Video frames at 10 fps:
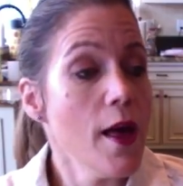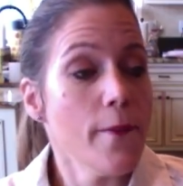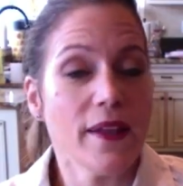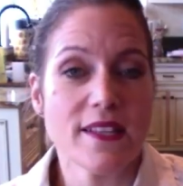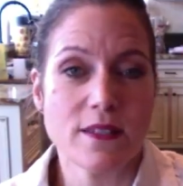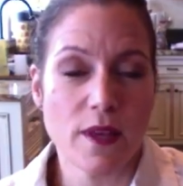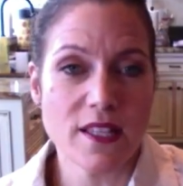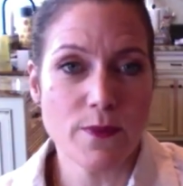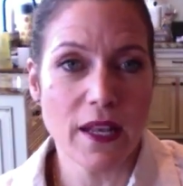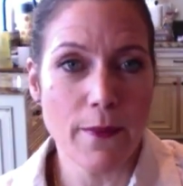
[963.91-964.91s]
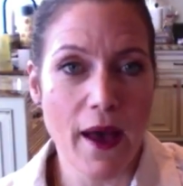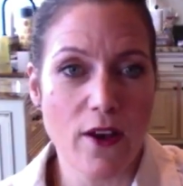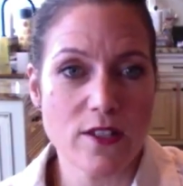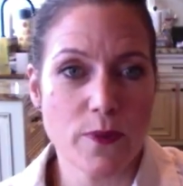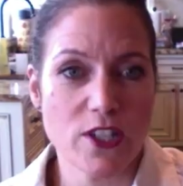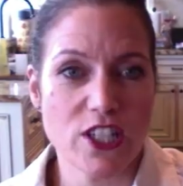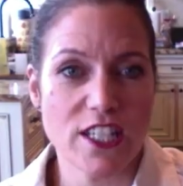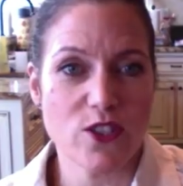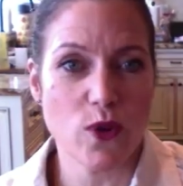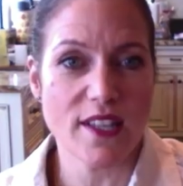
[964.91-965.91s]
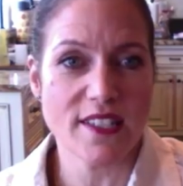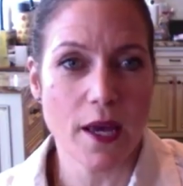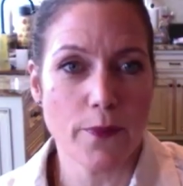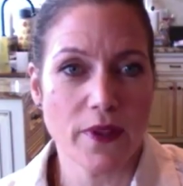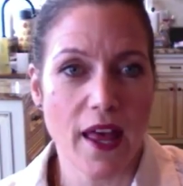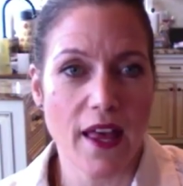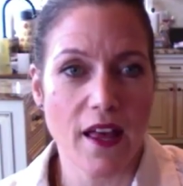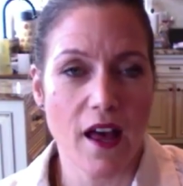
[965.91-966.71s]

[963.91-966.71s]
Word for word: But it's Minnie Mouse, but she's dressed up like,